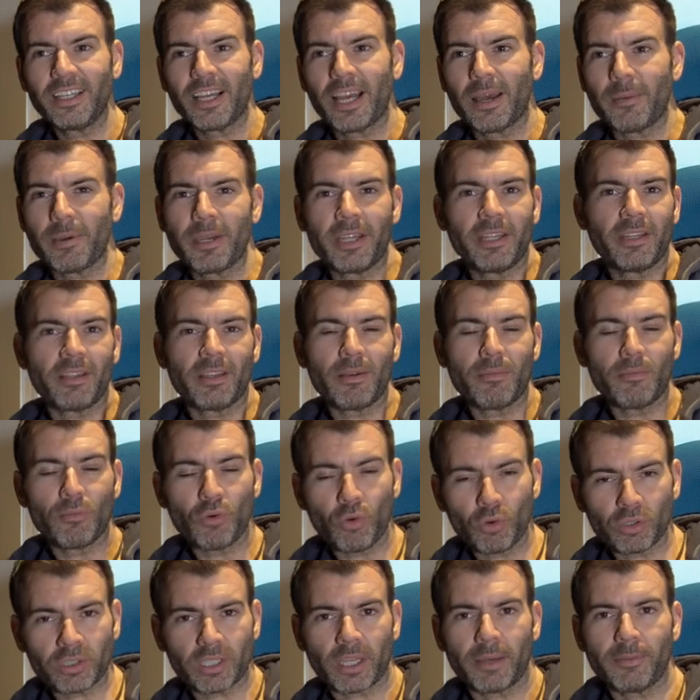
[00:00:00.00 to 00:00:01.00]
I mean, the
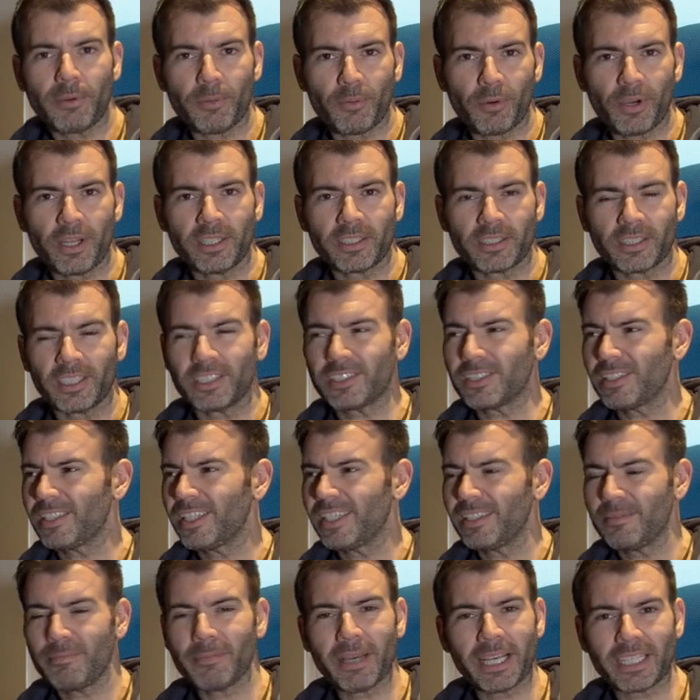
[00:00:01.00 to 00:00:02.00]
more time you put into this
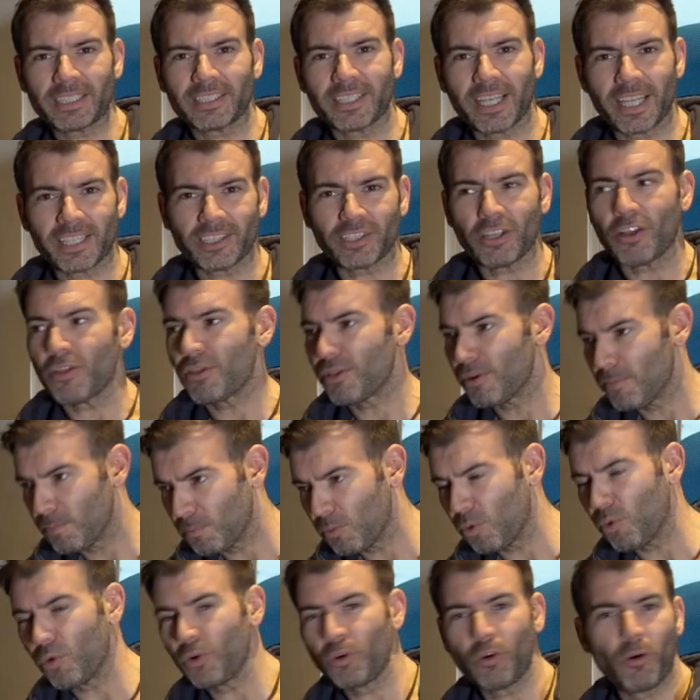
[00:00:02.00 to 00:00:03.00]
makes sense, the
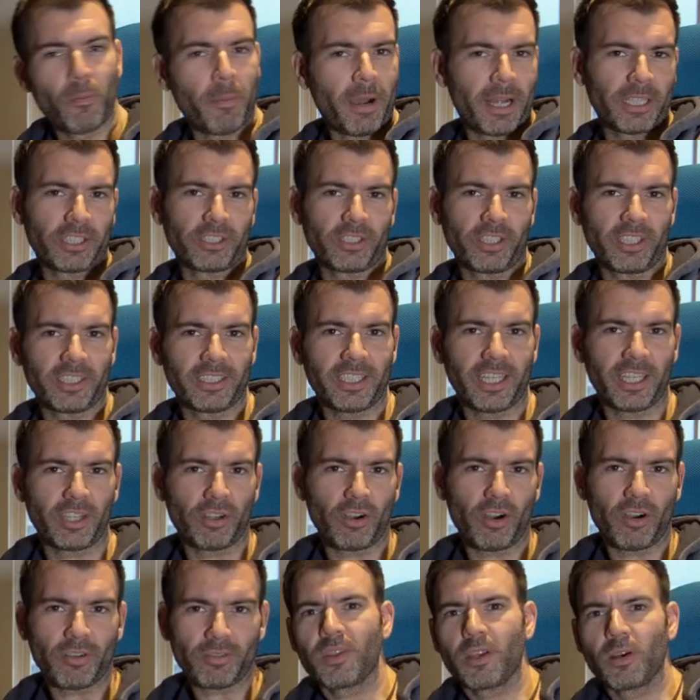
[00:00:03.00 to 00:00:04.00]
more your band's gonna take
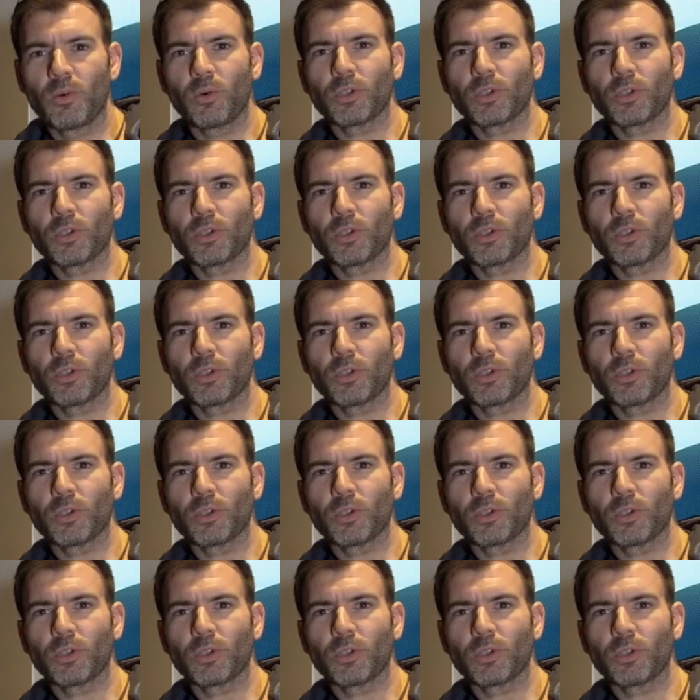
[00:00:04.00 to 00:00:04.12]
off.